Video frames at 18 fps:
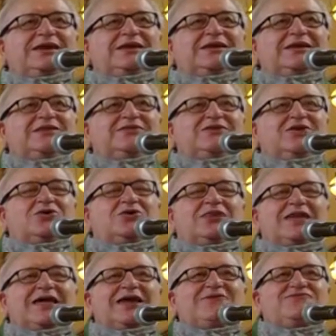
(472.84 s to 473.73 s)
Their
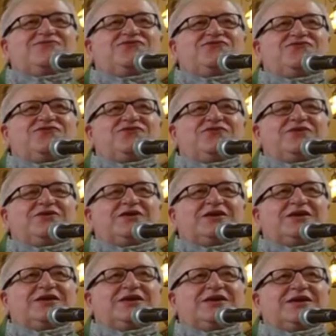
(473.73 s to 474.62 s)
life
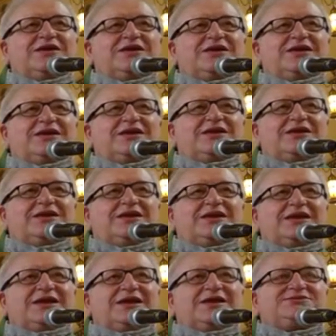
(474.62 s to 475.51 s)

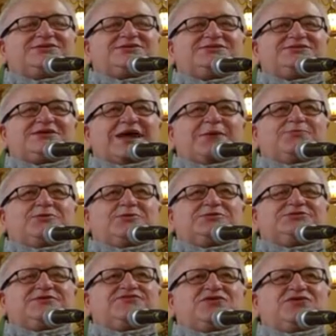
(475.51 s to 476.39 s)
as
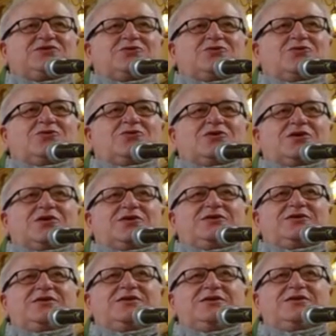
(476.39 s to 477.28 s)
disciples of the Lord,
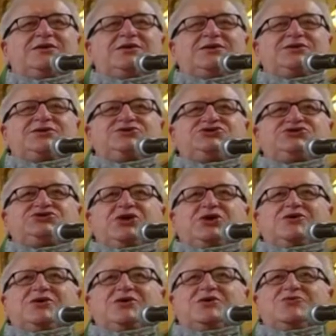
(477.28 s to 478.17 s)

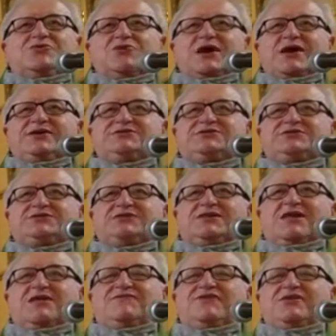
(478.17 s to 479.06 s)
sharing Christ's
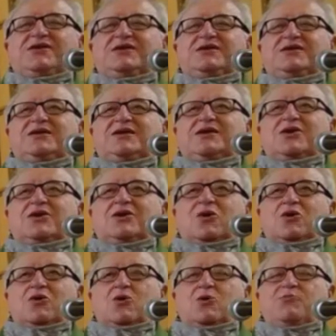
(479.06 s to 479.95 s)
loving,
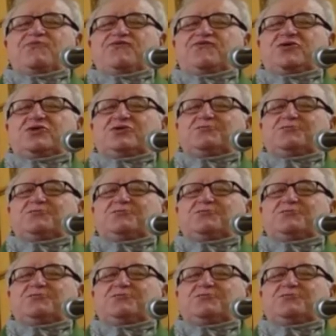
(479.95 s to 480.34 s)
hope-filled